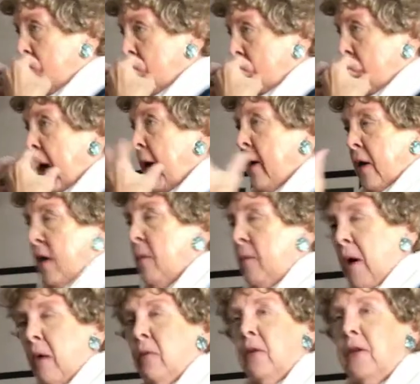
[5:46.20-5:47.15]
try to come
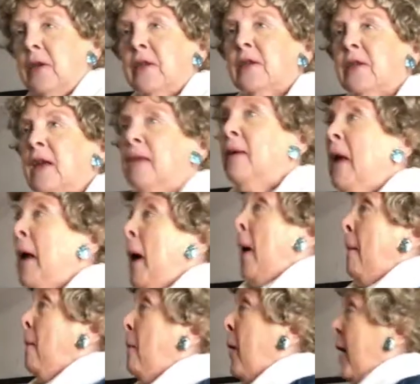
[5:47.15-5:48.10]
out with these names.
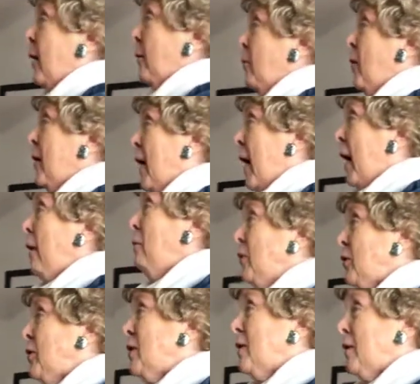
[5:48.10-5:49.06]
But when I
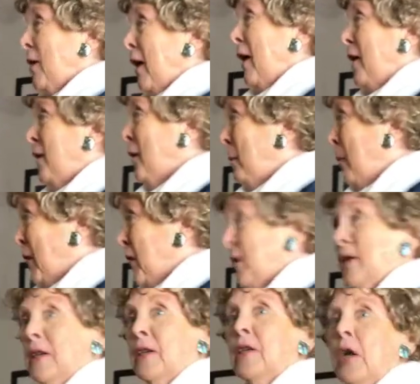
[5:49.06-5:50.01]
was in the
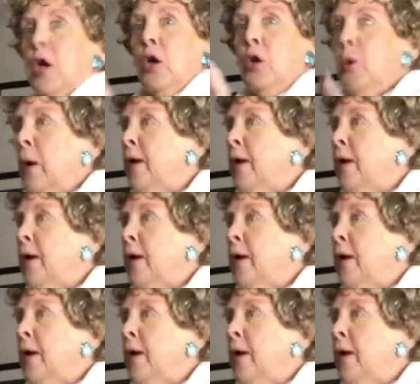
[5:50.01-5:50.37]
business, you